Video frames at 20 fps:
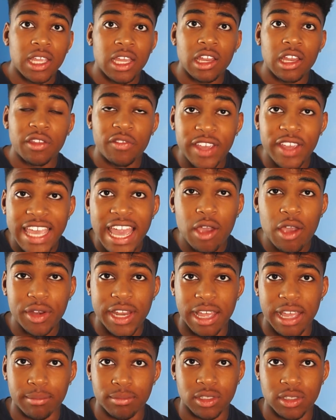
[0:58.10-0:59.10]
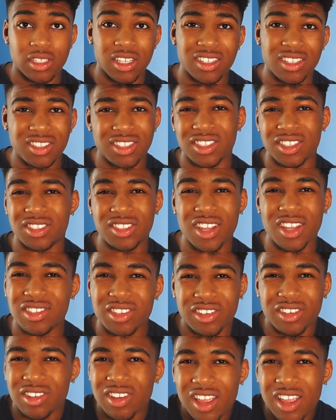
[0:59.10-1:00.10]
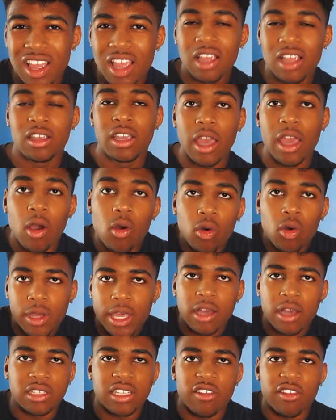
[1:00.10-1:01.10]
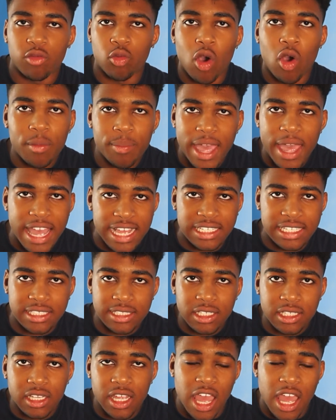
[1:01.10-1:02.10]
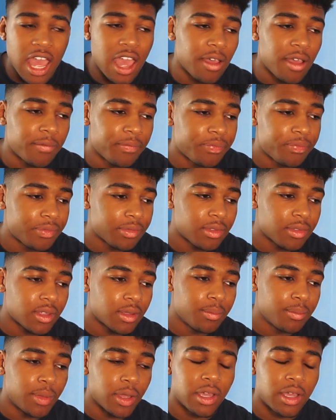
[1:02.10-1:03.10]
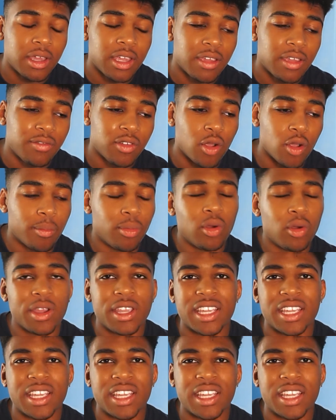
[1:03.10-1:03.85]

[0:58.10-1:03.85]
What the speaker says: It's for girl dems. It just doesn't. All girls have white pairs, yeah? But if you're a boy,